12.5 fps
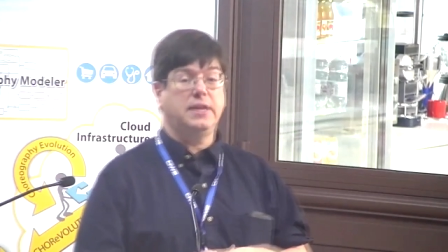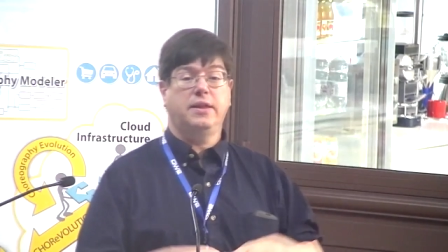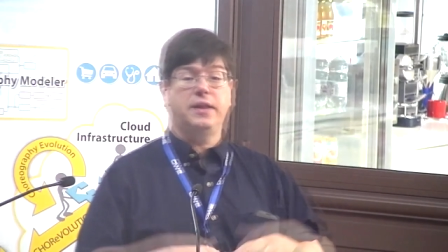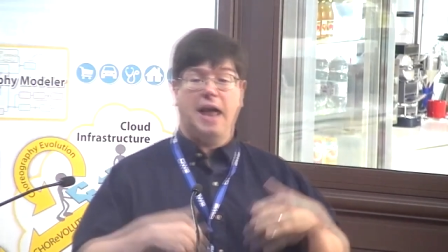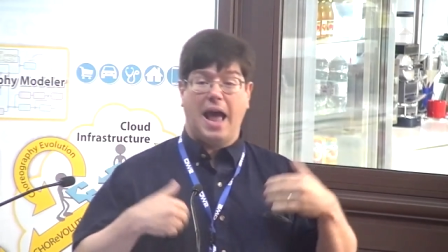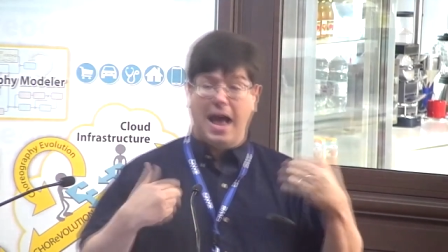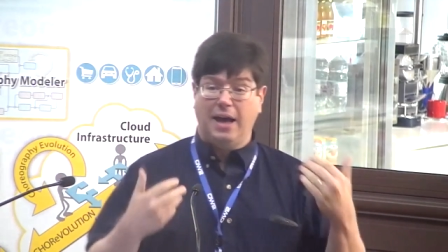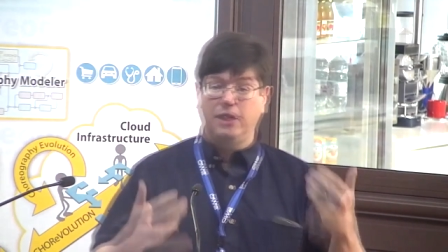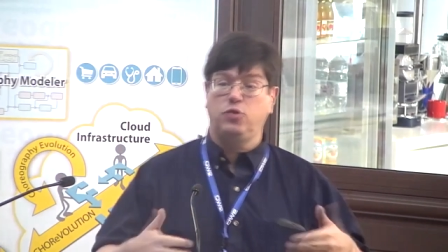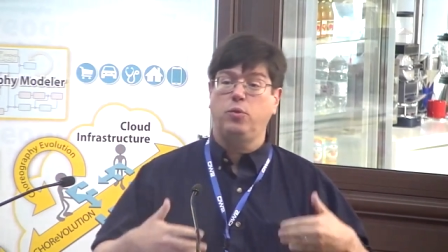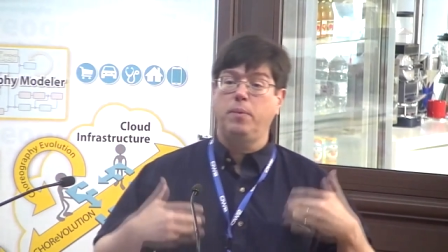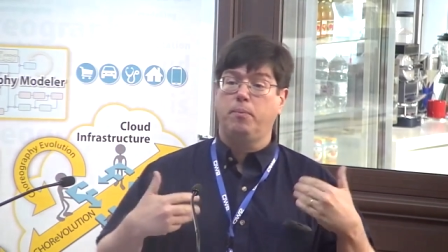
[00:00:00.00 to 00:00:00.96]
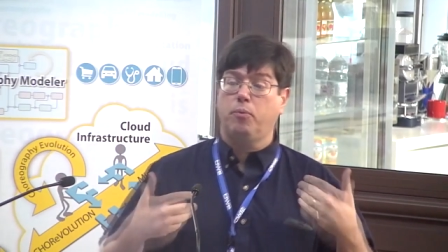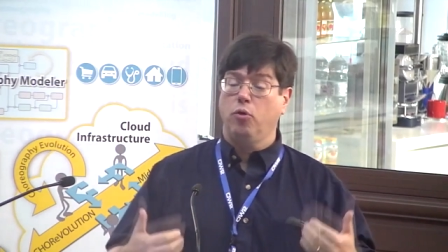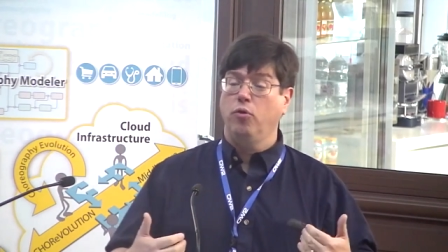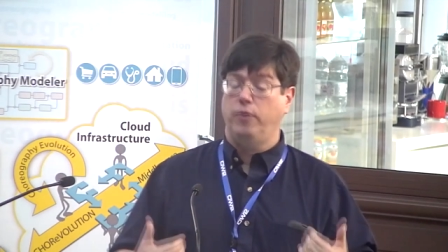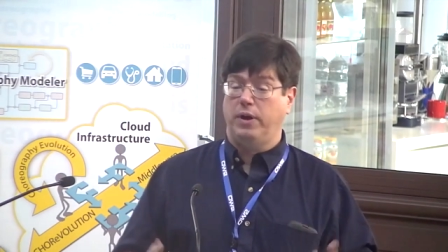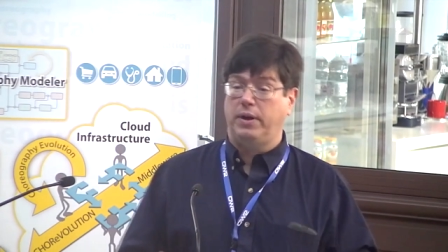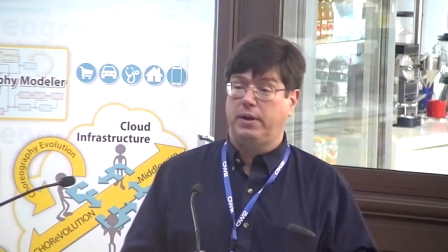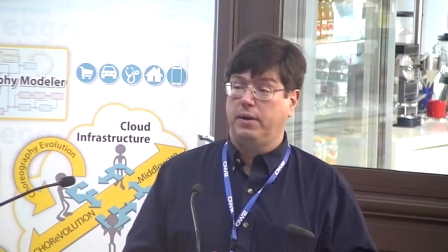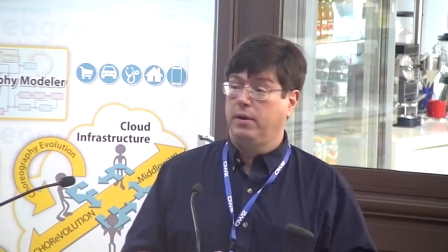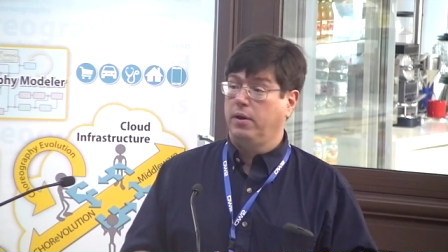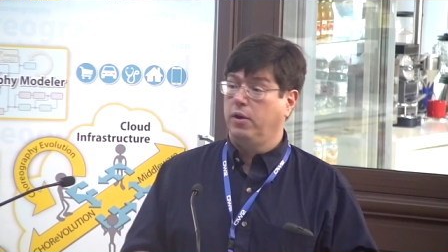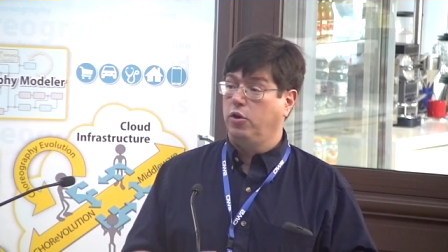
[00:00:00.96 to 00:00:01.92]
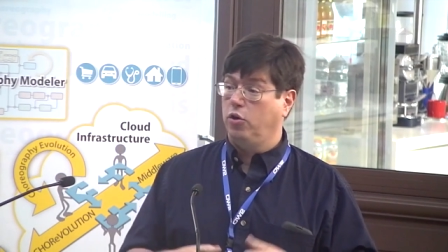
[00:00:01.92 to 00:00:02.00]
that as you improve it,
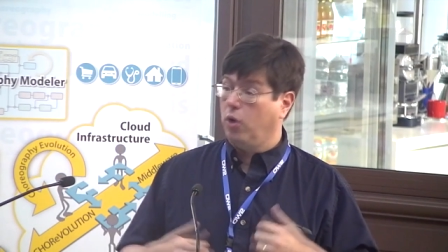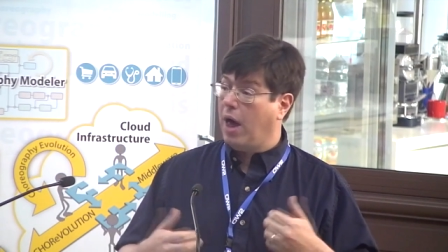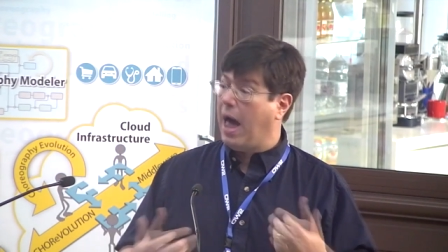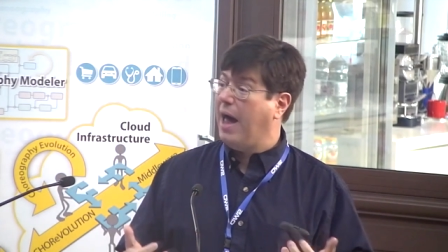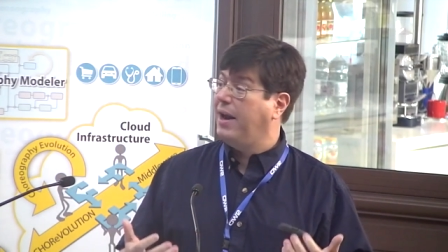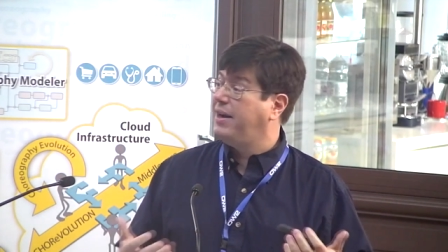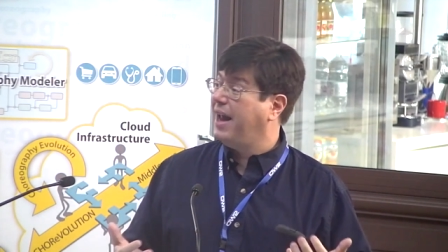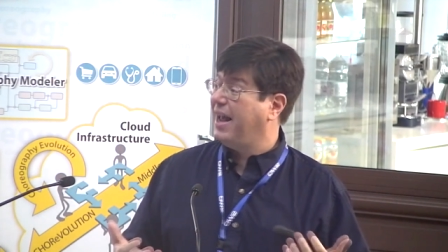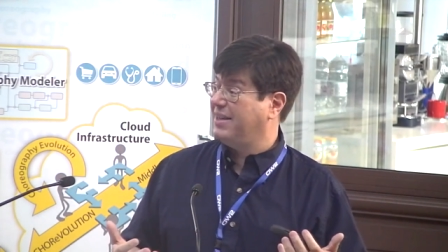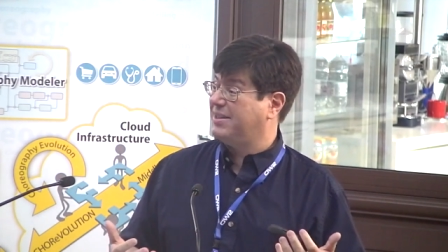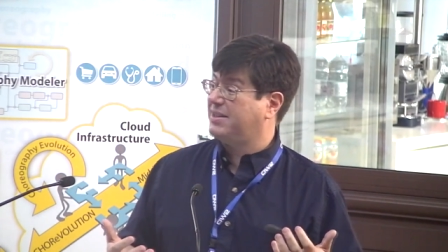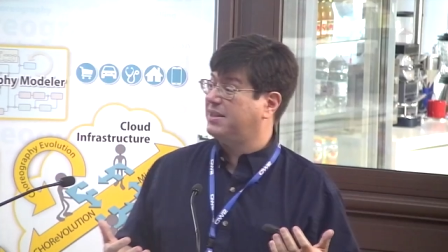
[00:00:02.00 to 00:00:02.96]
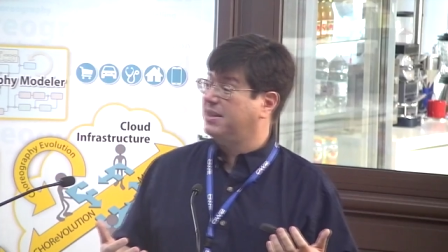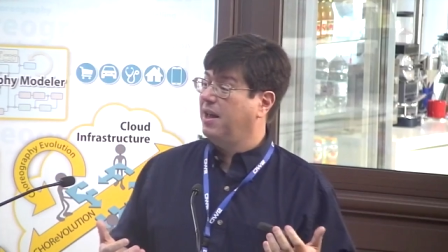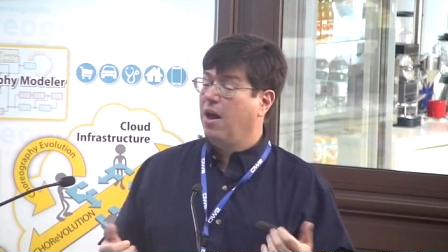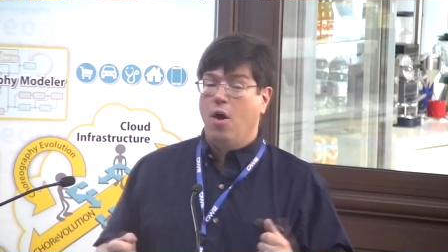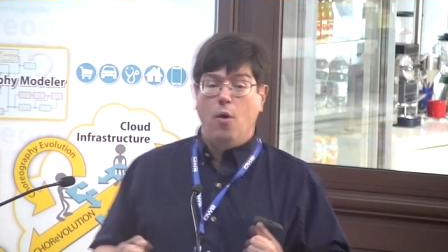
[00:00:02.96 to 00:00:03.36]
you'll add tests.